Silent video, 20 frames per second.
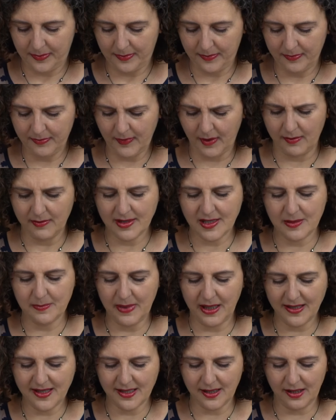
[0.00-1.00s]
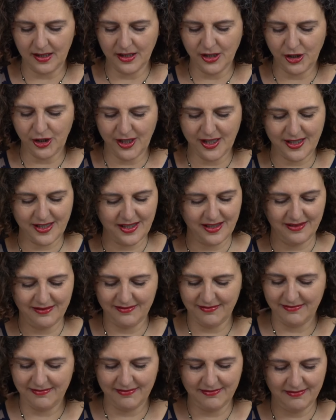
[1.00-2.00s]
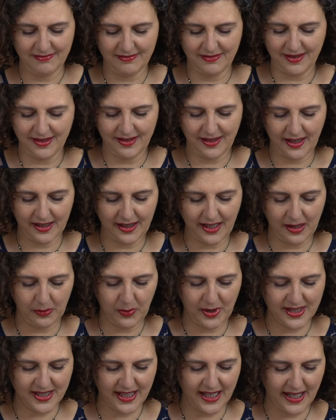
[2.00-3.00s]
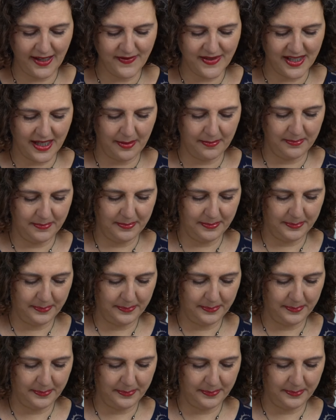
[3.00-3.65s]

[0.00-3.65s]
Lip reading: It smells delicious. I can't wait to have some.